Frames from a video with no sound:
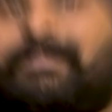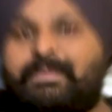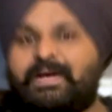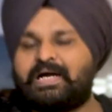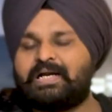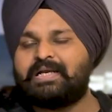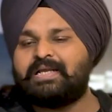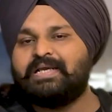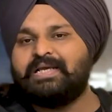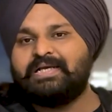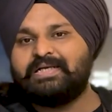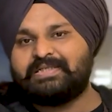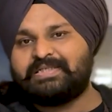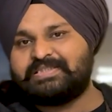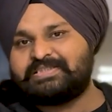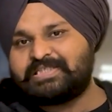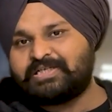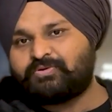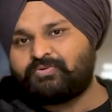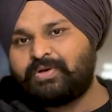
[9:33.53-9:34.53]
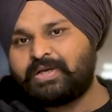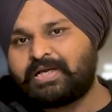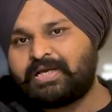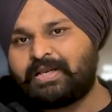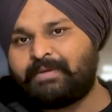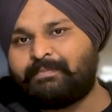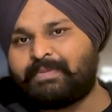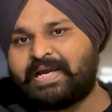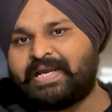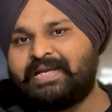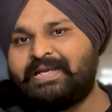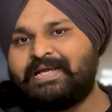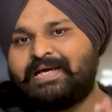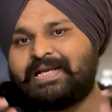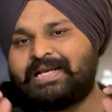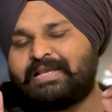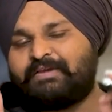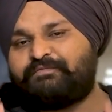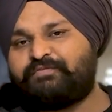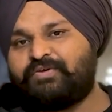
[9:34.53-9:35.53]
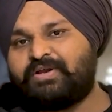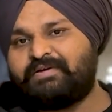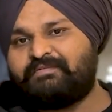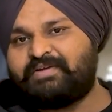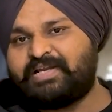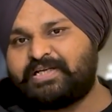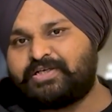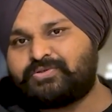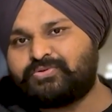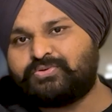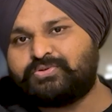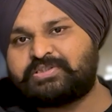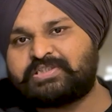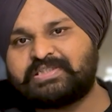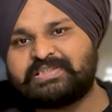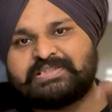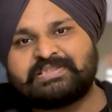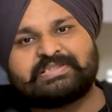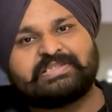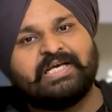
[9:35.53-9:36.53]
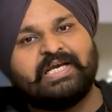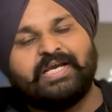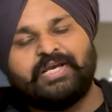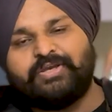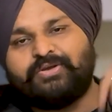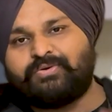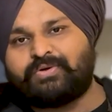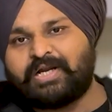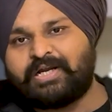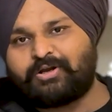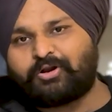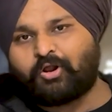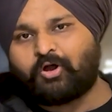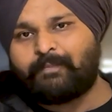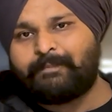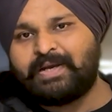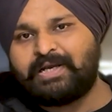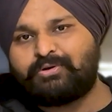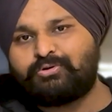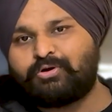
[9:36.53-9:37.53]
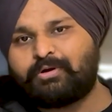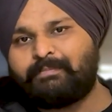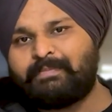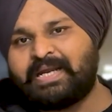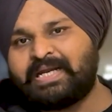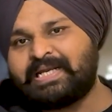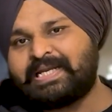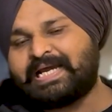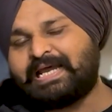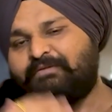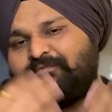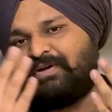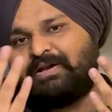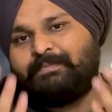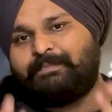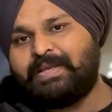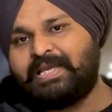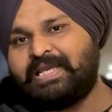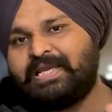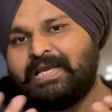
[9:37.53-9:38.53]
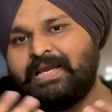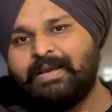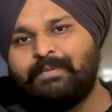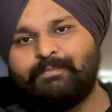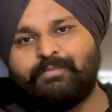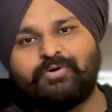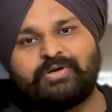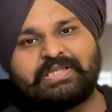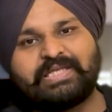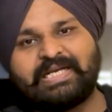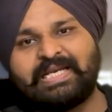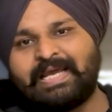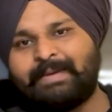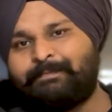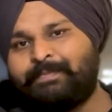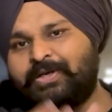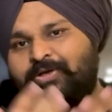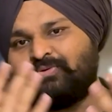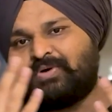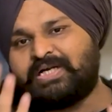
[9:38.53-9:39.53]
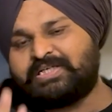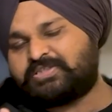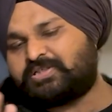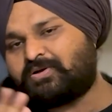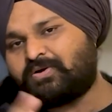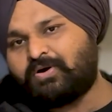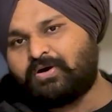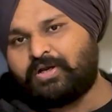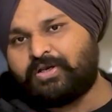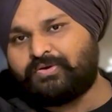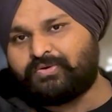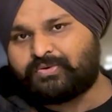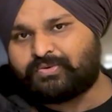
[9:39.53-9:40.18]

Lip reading: part, there's a quick reminder. If you have any questions, you can drop into comment. I will be more than happy to answer all your